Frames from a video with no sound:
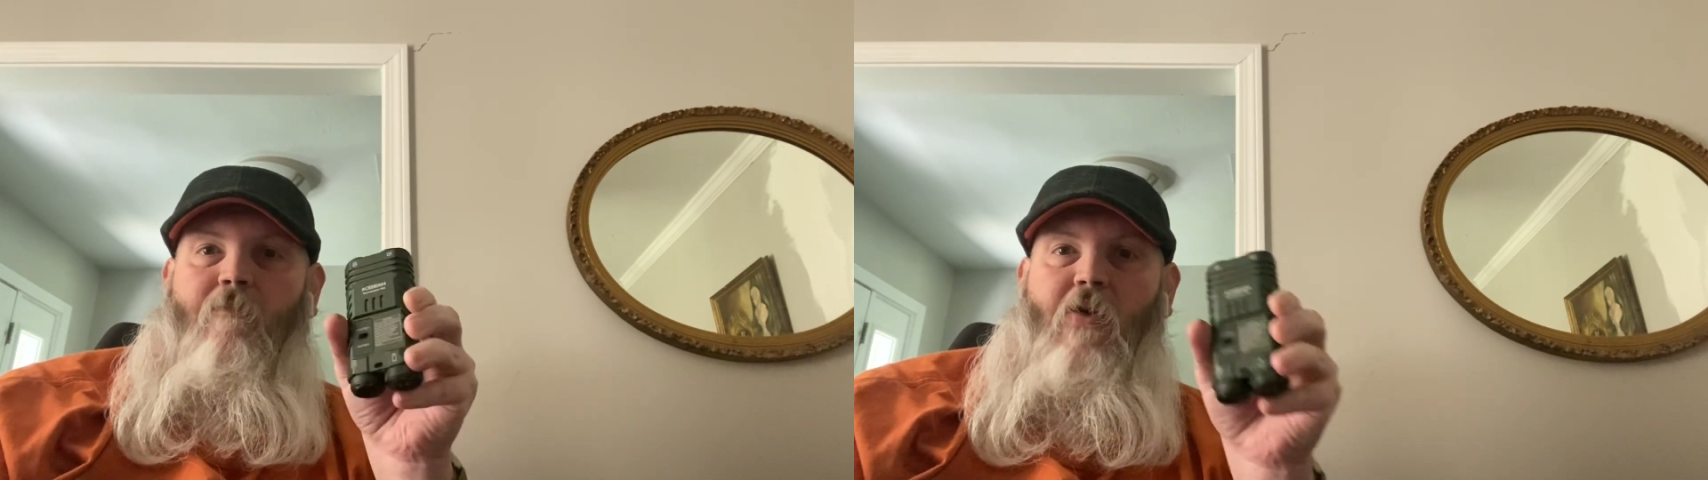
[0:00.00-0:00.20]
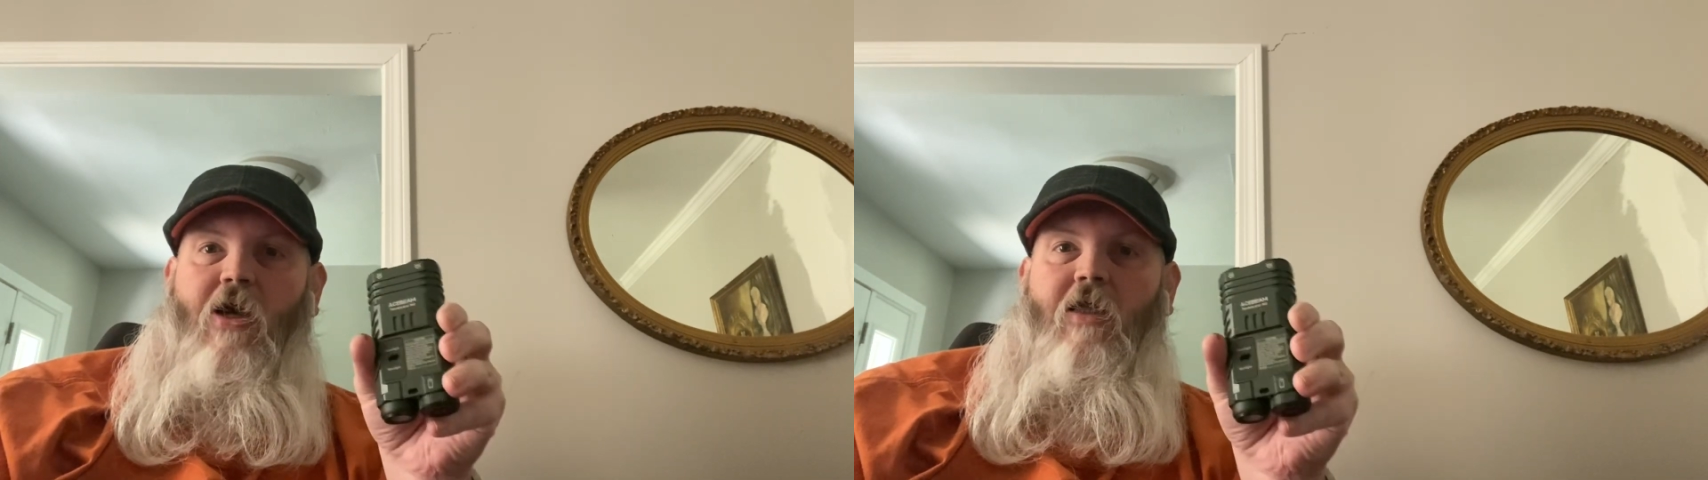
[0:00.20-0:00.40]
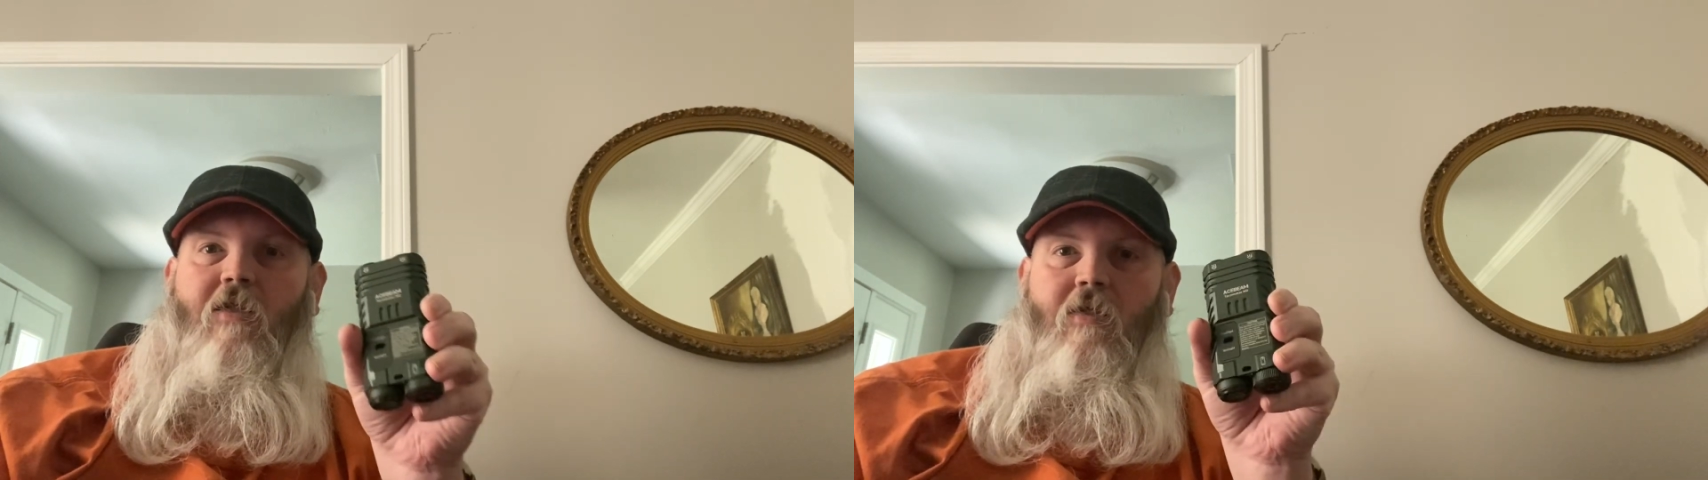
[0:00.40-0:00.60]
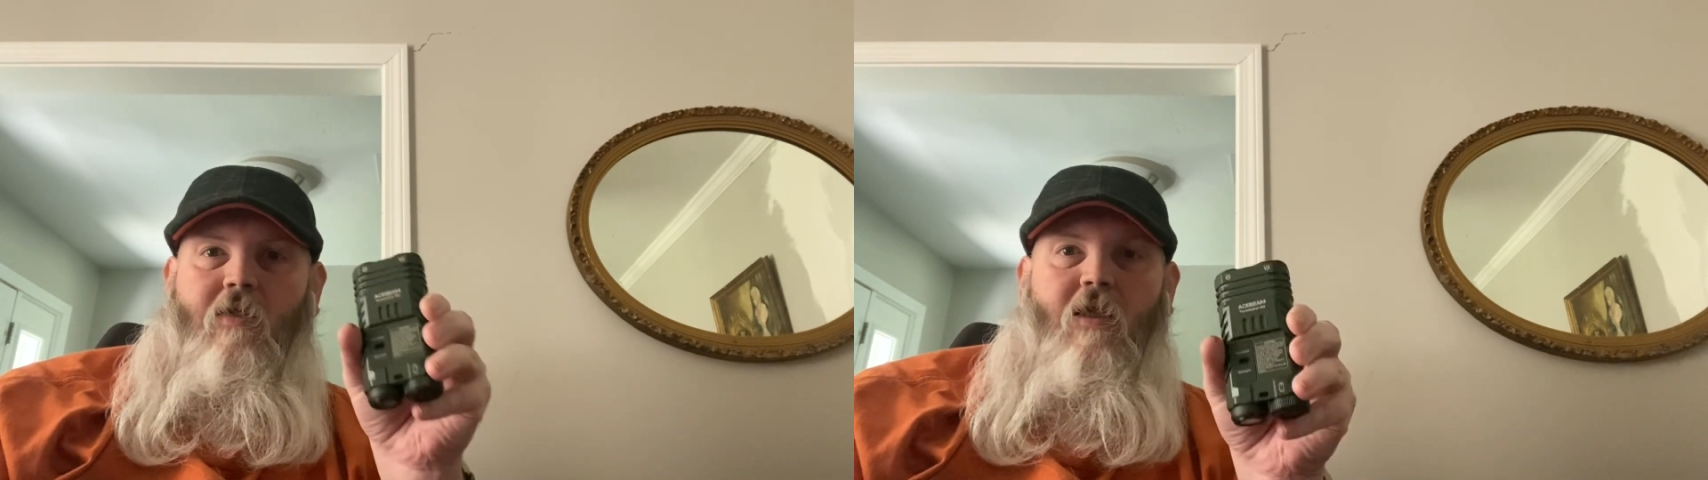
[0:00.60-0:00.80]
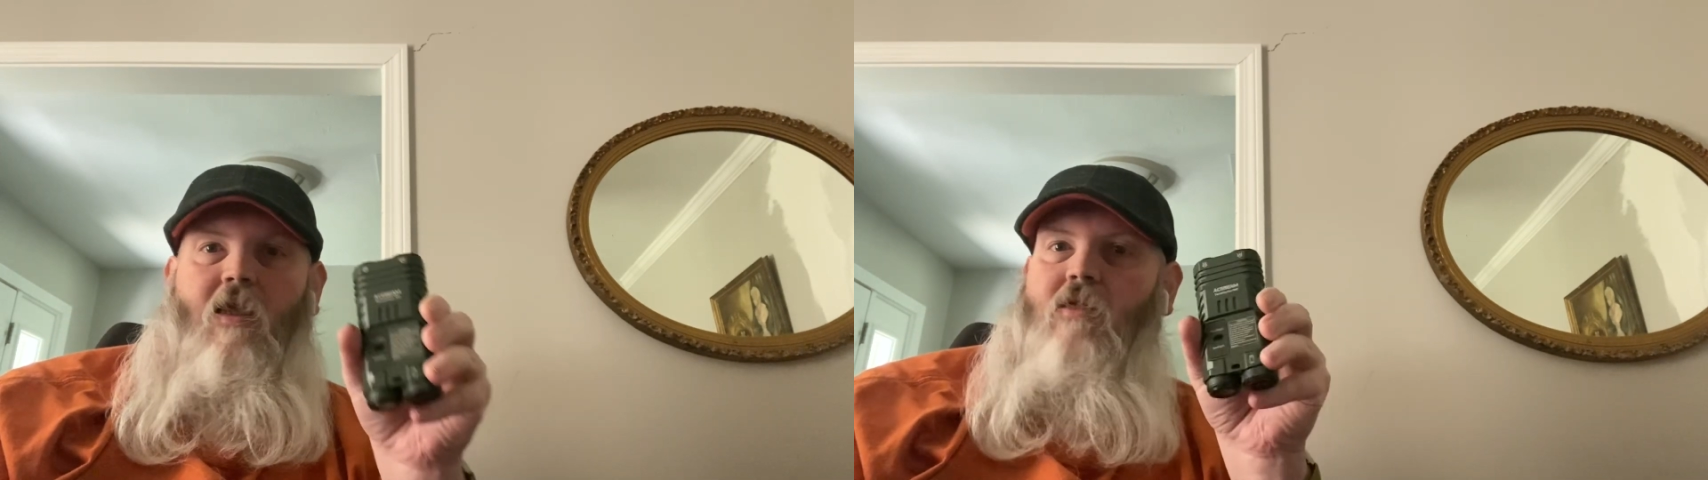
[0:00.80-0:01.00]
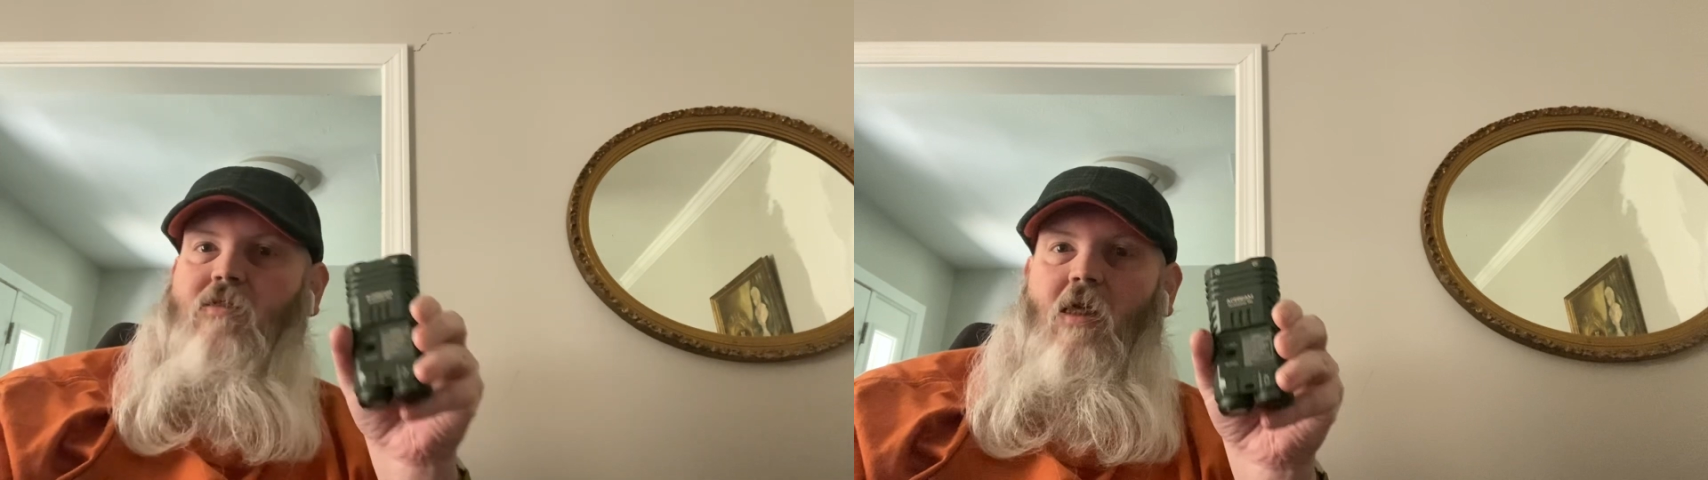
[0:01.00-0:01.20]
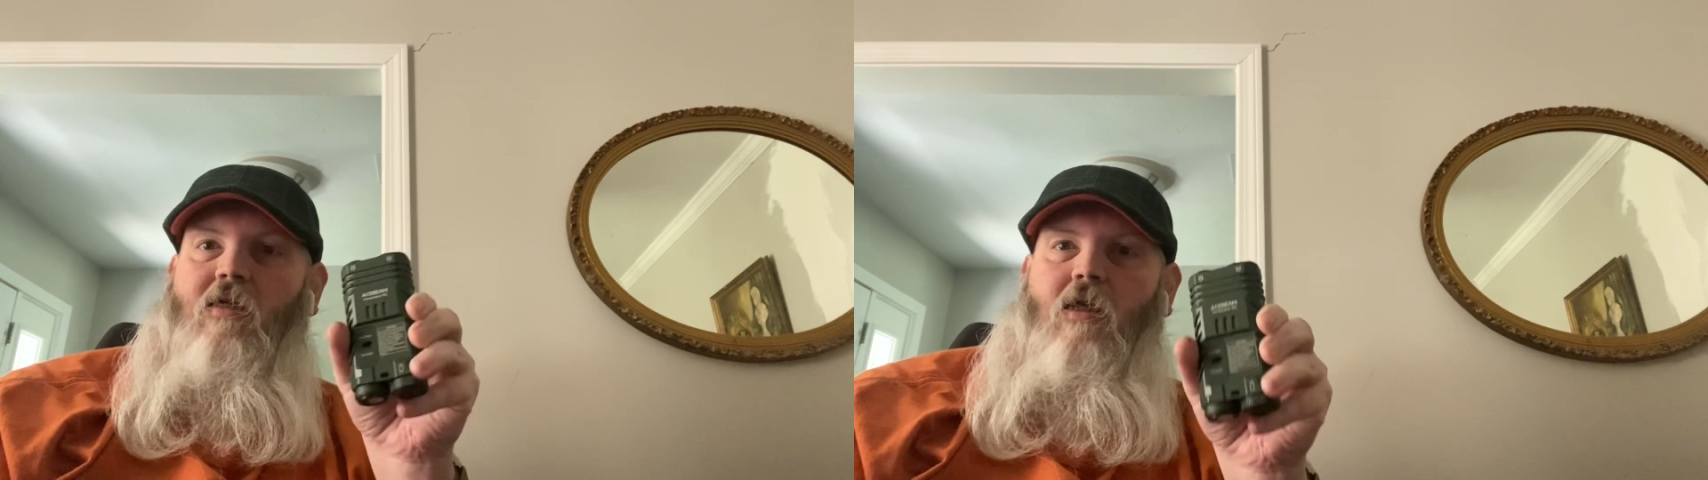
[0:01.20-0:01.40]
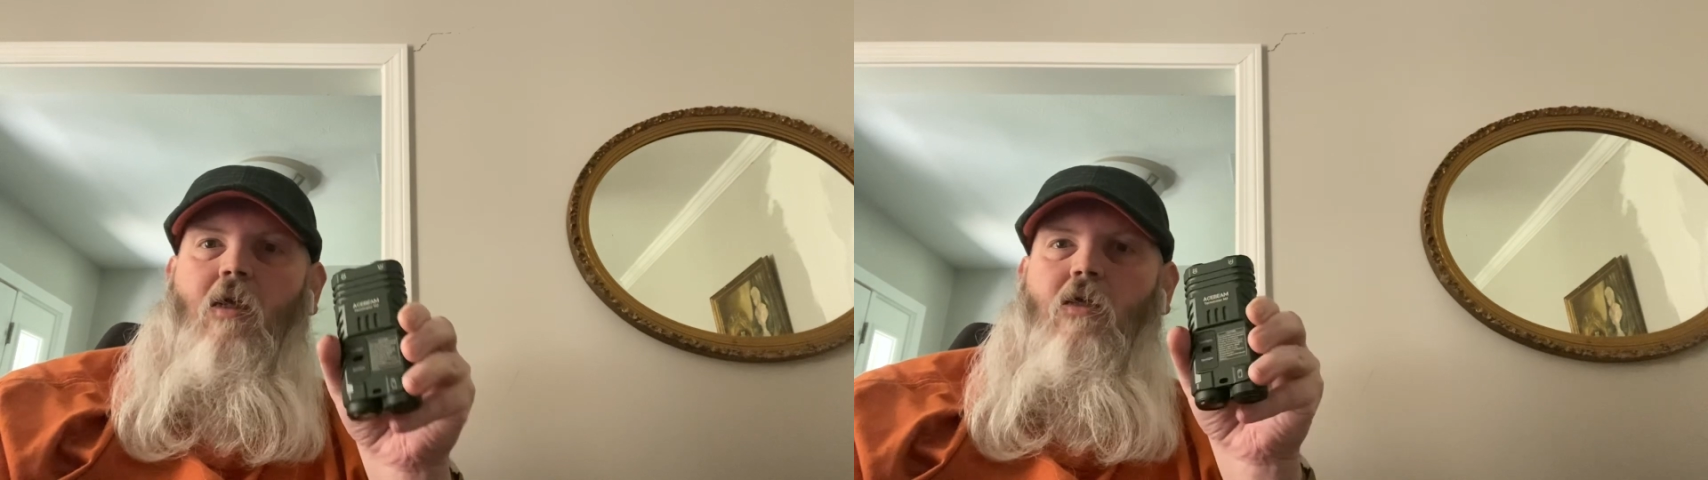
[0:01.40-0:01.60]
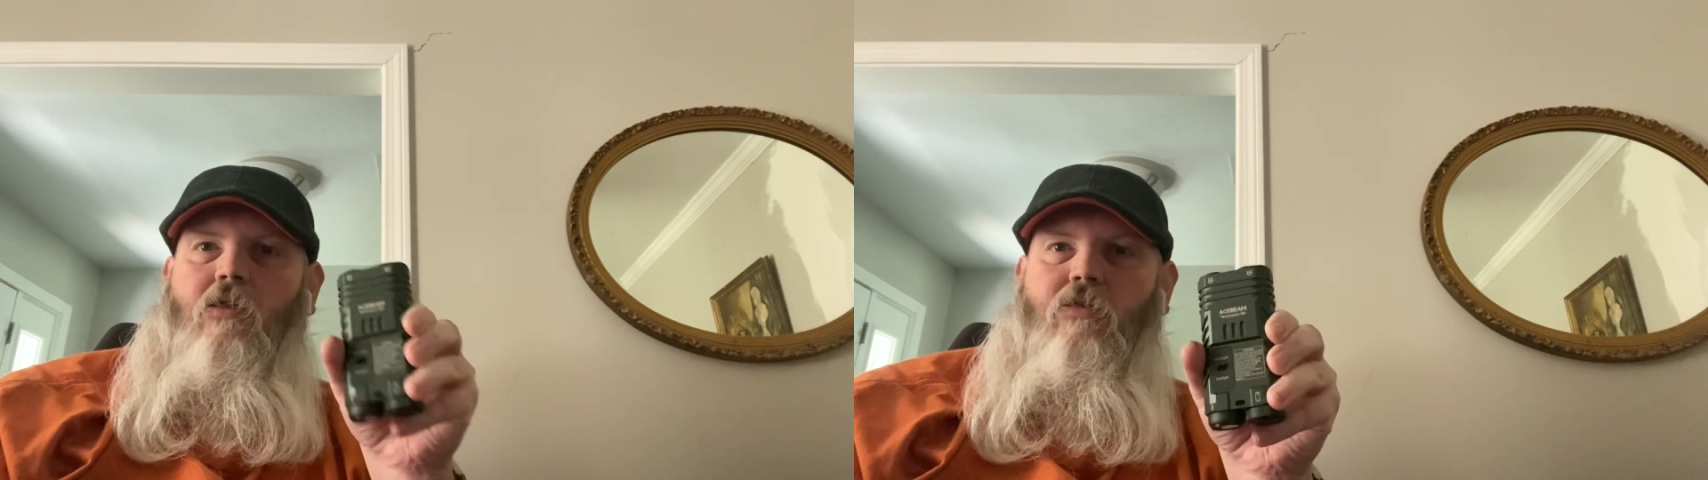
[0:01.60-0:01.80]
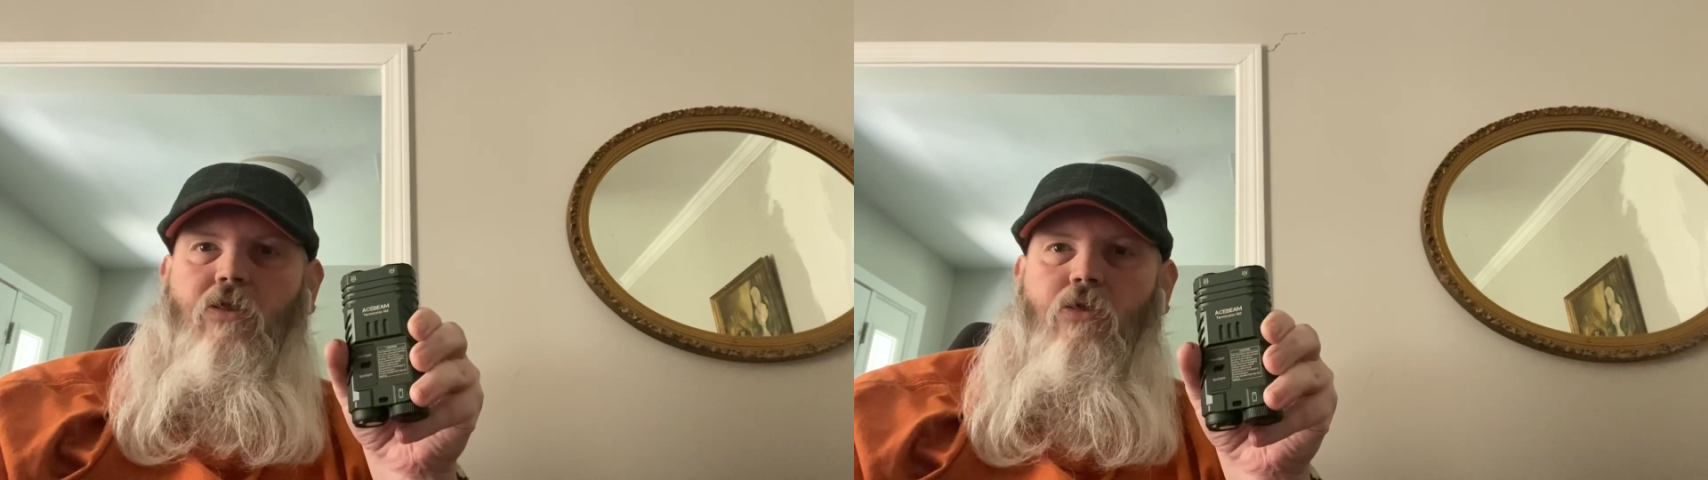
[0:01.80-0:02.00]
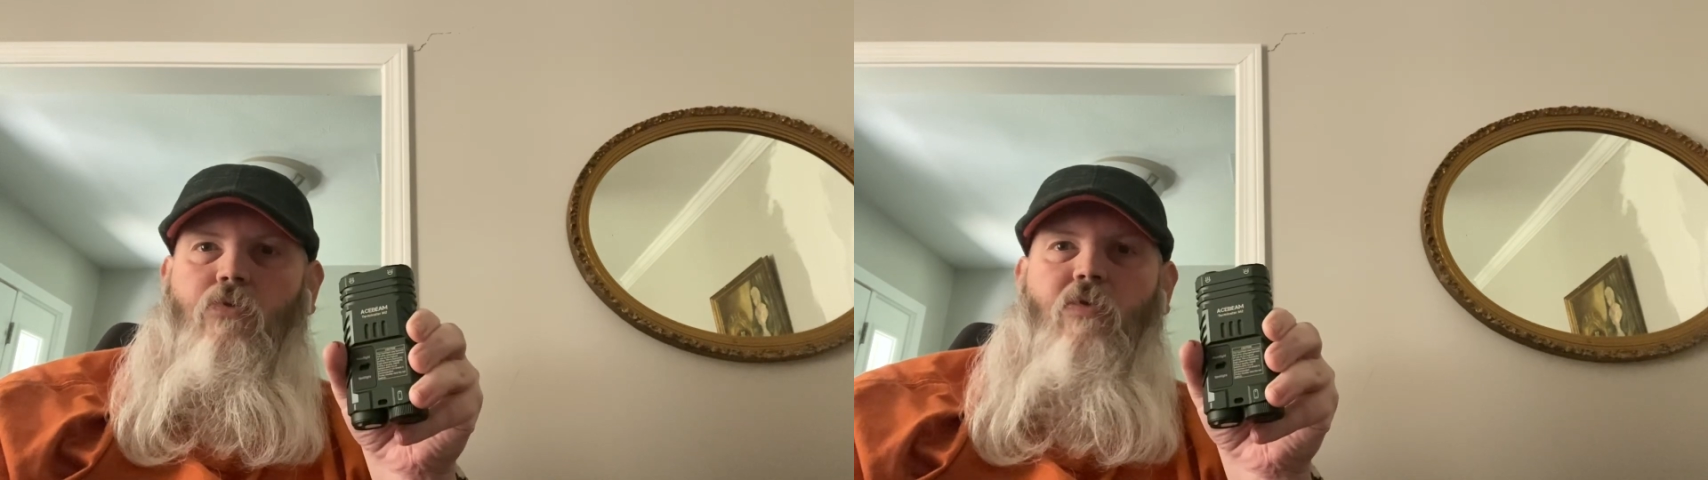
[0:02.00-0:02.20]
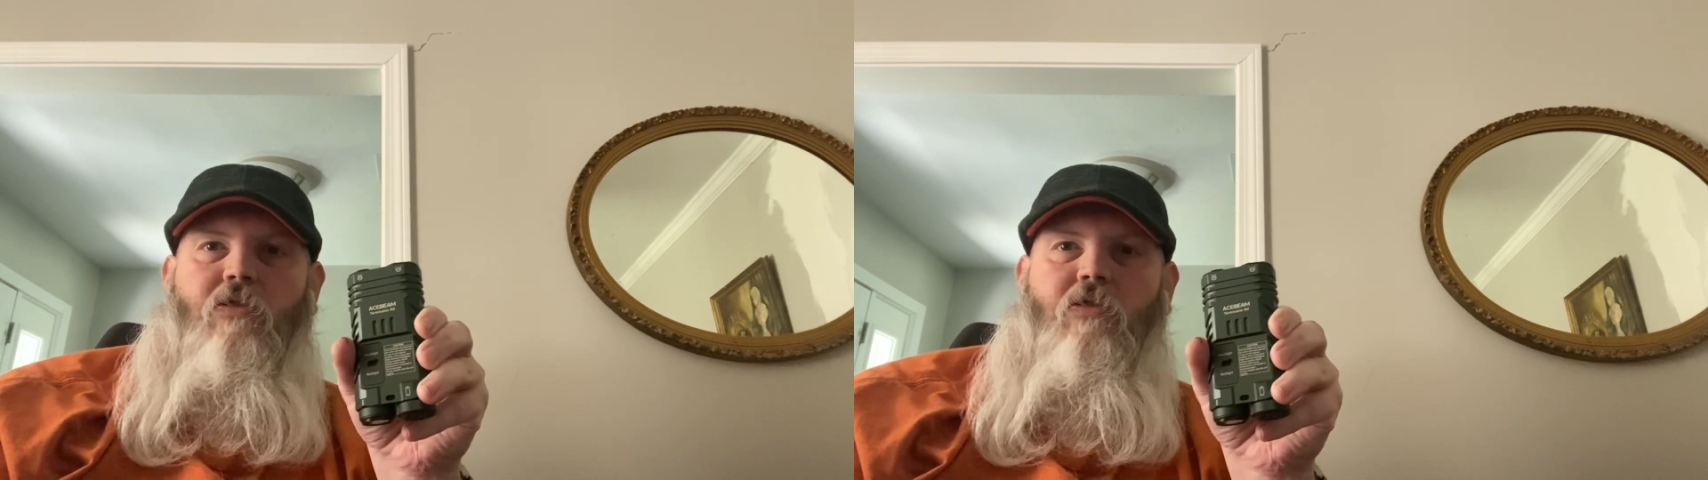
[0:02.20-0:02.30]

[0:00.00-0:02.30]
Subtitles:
but it's like carrying 2.